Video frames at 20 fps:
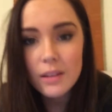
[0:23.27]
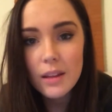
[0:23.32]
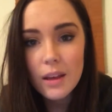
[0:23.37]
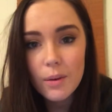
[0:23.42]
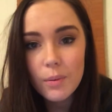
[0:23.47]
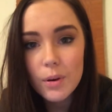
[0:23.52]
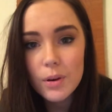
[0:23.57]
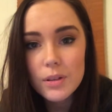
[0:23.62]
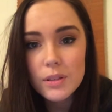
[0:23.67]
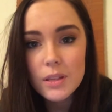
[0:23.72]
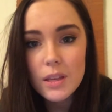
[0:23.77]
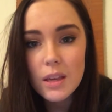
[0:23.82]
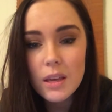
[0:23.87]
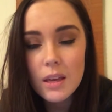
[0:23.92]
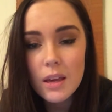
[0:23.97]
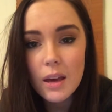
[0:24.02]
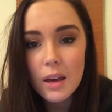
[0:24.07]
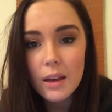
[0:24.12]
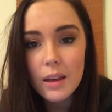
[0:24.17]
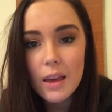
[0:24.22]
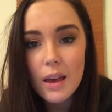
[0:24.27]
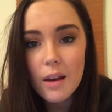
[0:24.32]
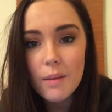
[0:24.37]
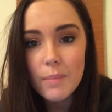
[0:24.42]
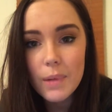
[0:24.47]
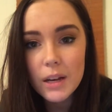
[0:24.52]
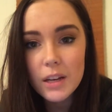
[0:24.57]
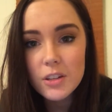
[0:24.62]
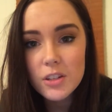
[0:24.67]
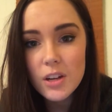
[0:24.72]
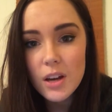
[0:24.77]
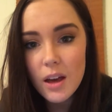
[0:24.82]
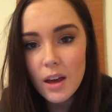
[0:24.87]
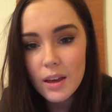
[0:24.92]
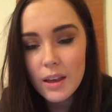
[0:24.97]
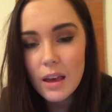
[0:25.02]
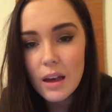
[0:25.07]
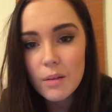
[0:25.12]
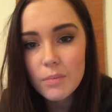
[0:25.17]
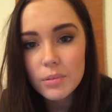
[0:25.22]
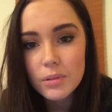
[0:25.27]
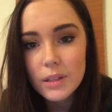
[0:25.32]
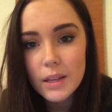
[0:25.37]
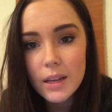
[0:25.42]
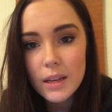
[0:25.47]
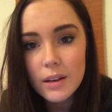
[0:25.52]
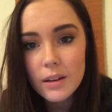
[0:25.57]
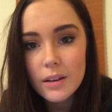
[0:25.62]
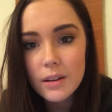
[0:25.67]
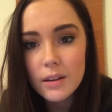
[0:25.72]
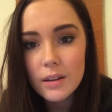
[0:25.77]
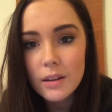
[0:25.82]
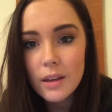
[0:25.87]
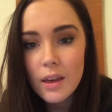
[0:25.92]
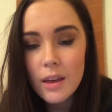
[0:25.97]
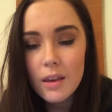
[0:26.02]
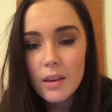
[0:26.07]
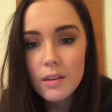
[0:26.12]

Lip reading: There was the account manager, account planner,